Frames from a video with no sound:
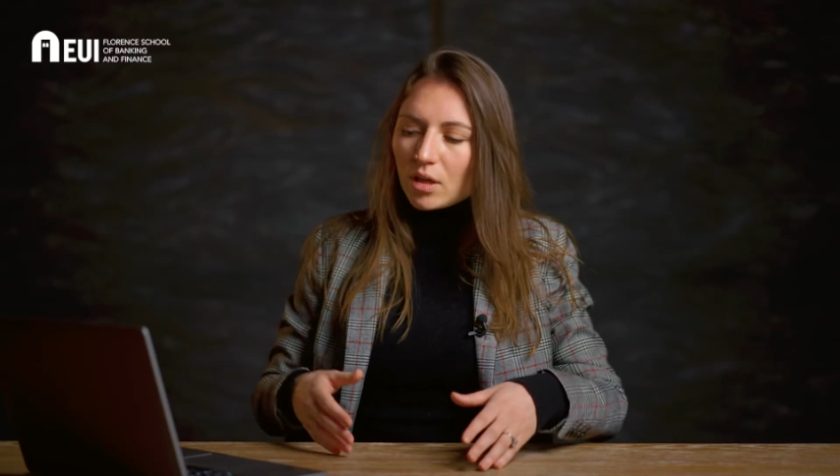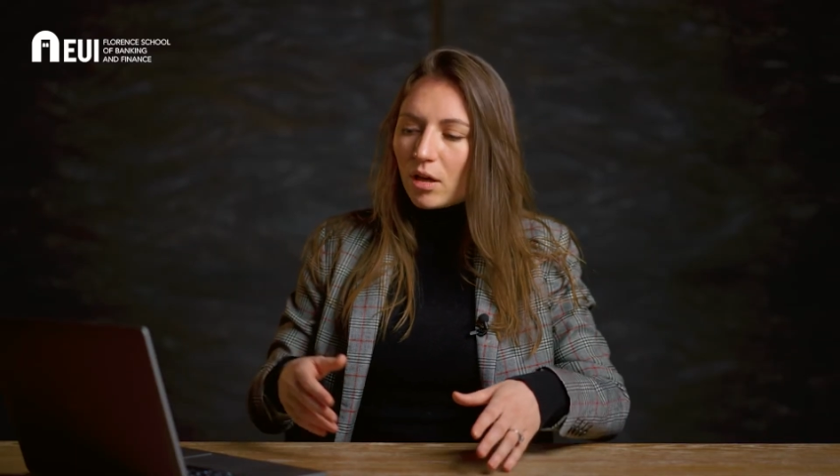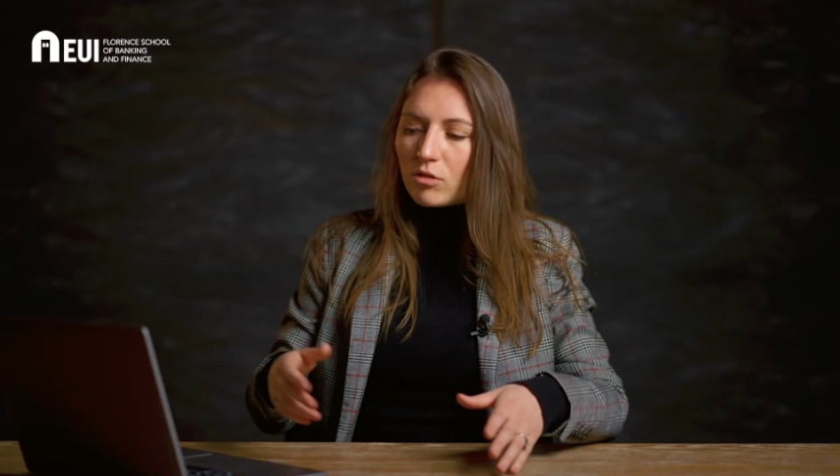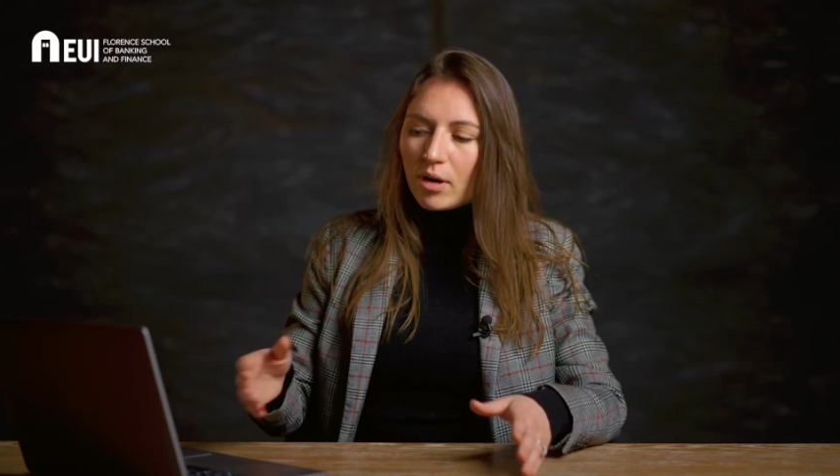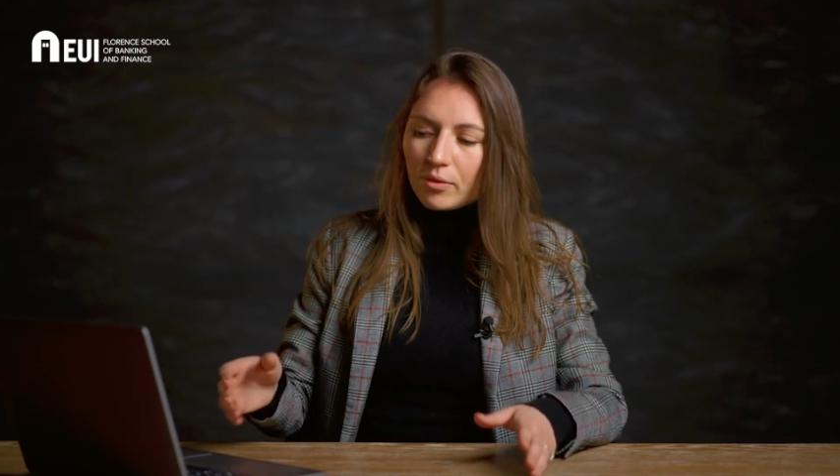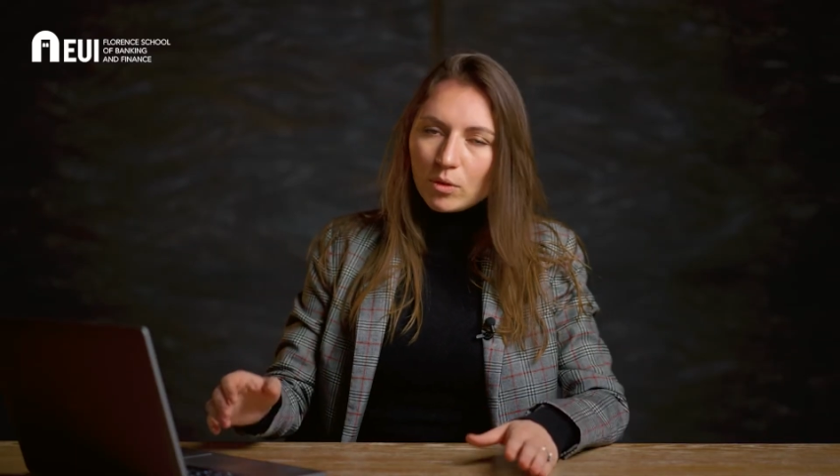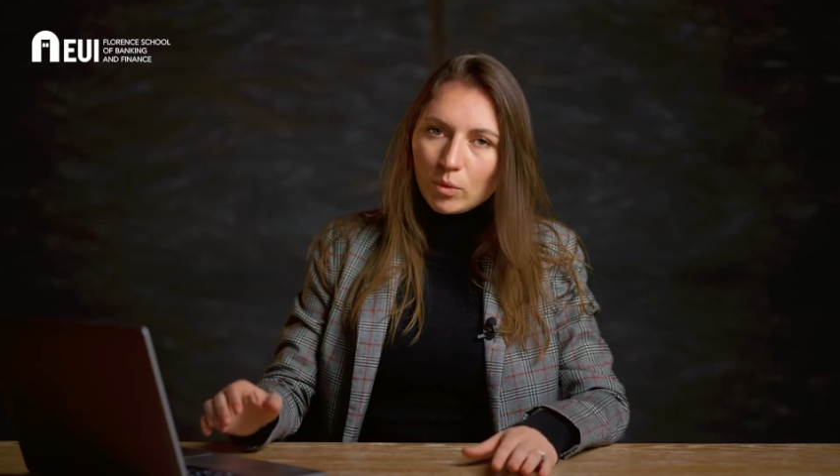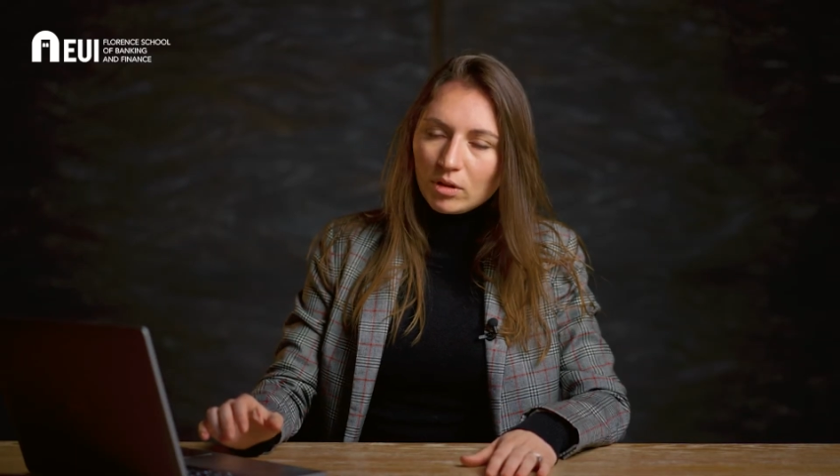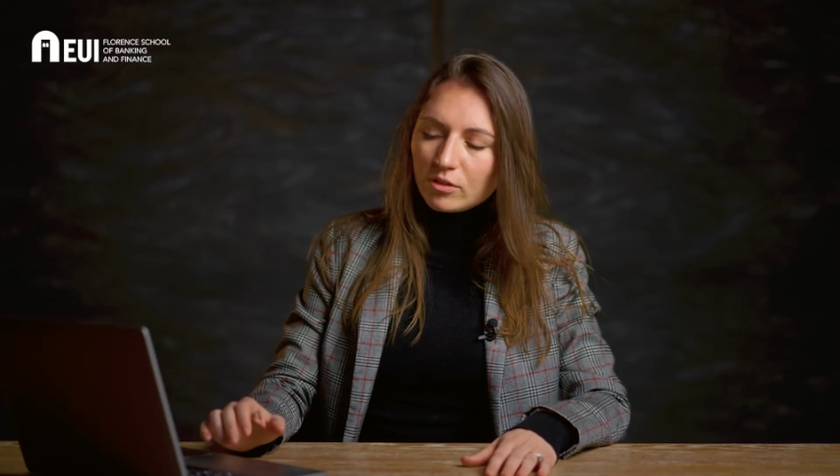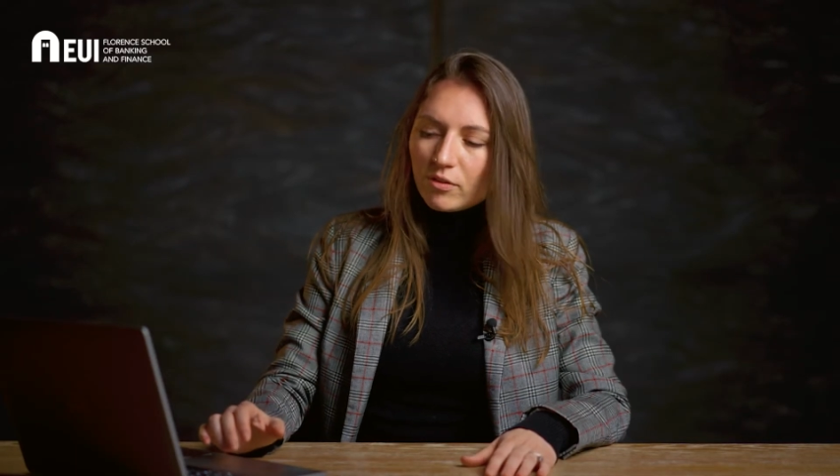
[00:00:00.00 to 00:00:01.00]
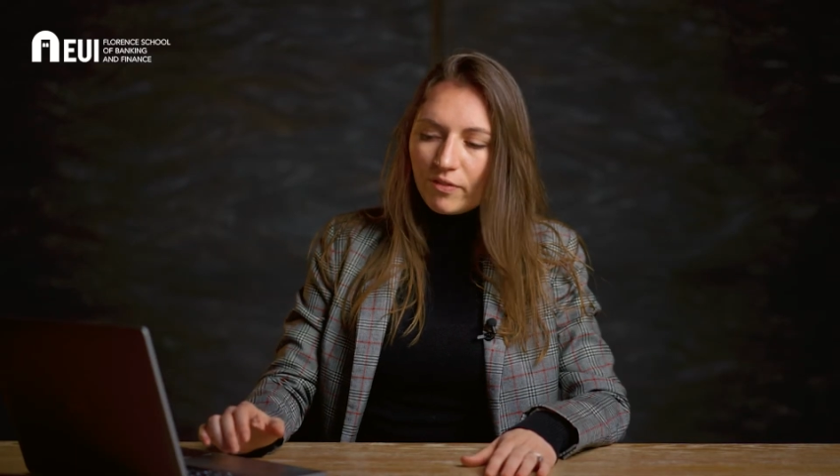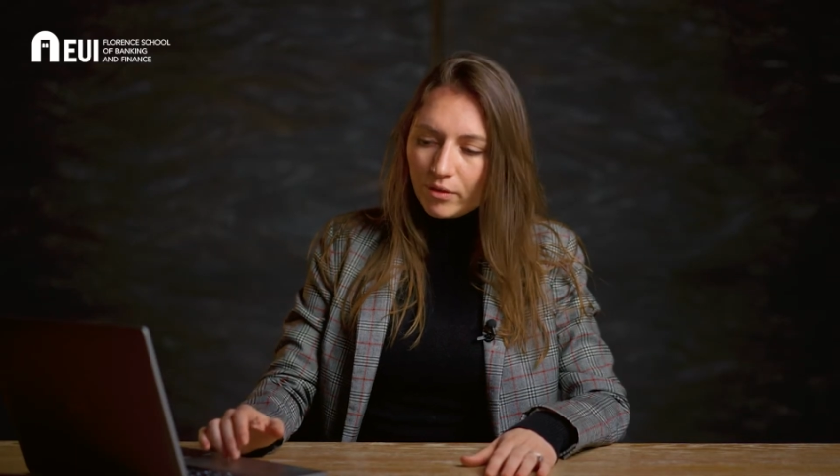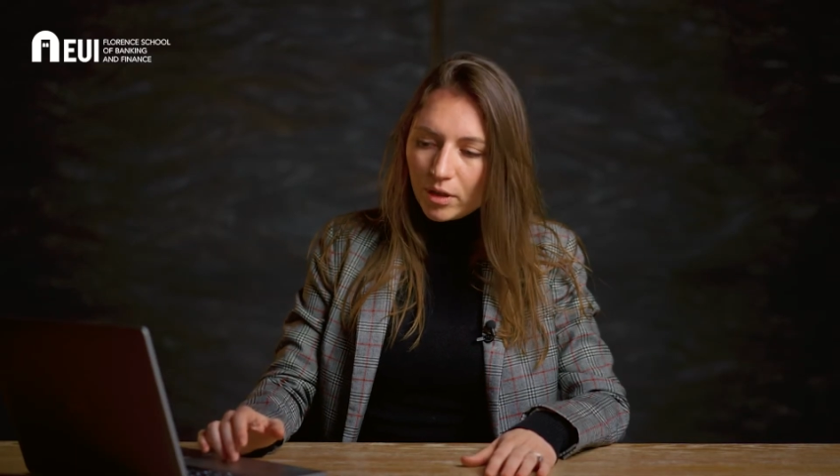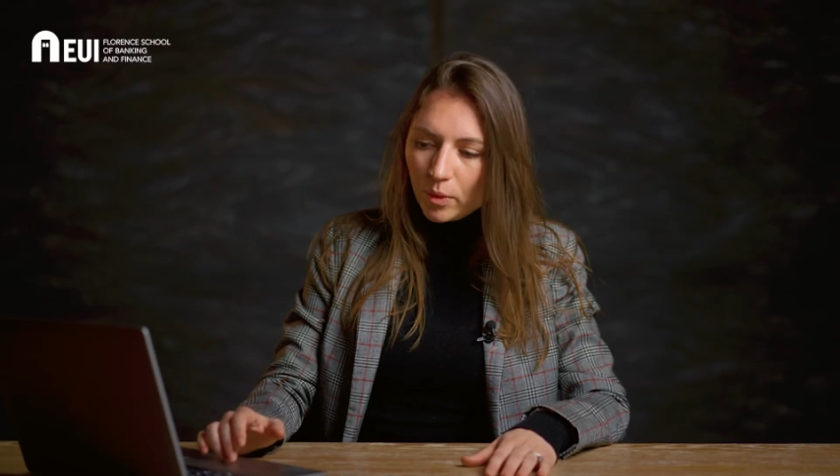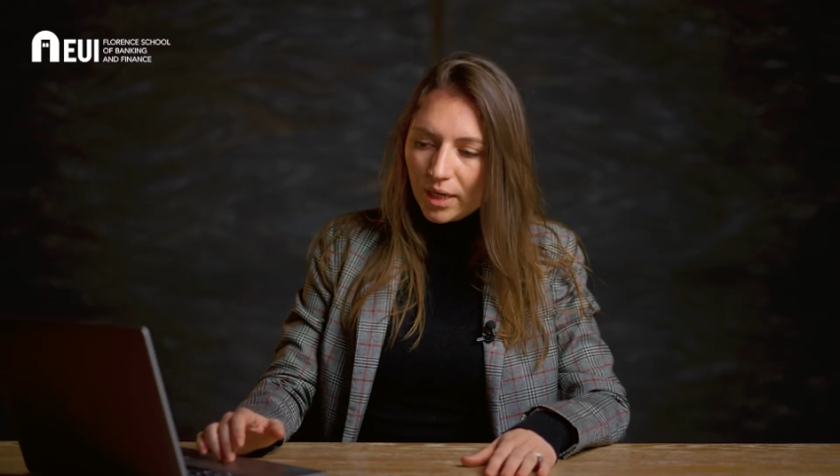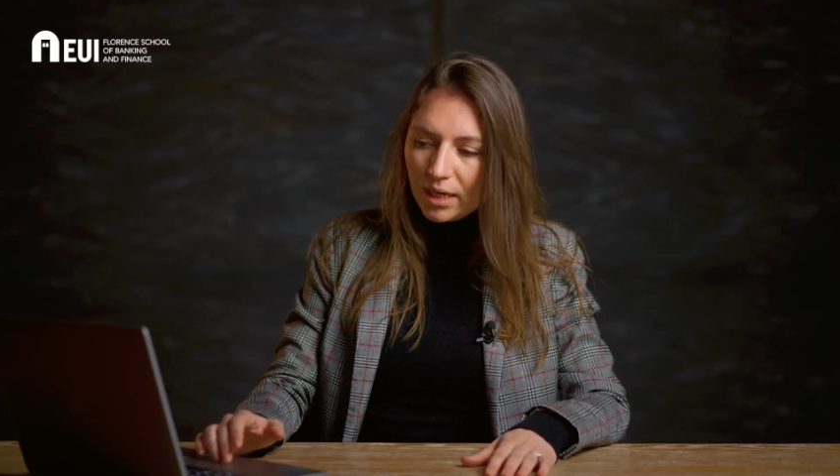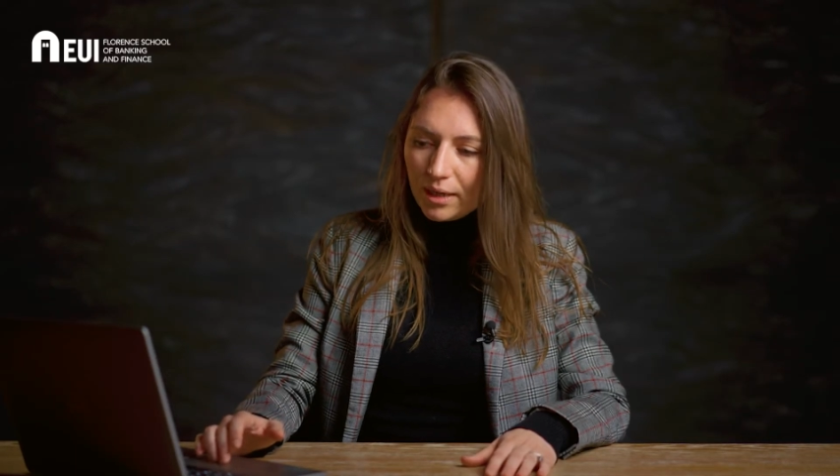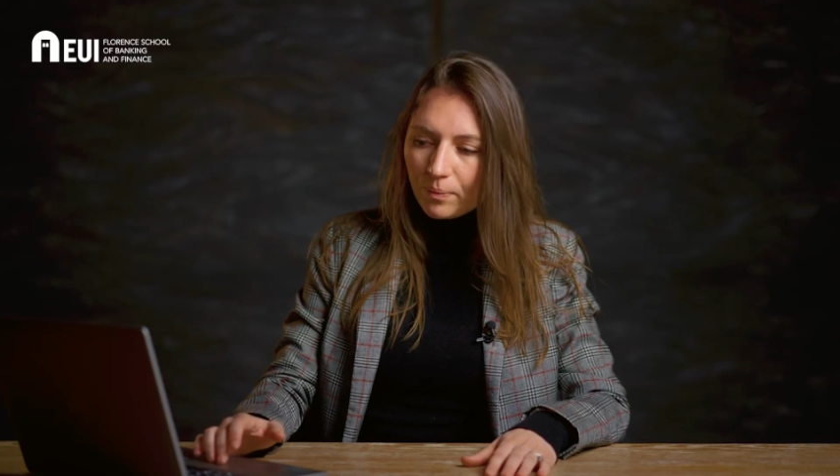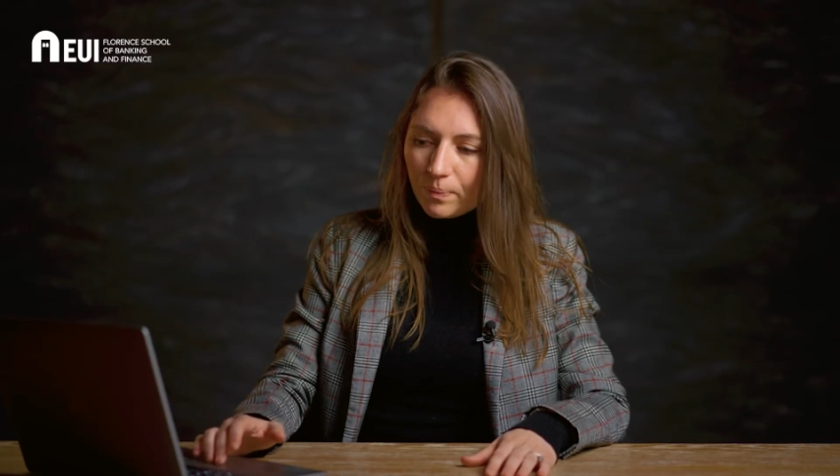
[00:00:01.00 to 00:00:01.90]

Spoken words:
around the world very quickly.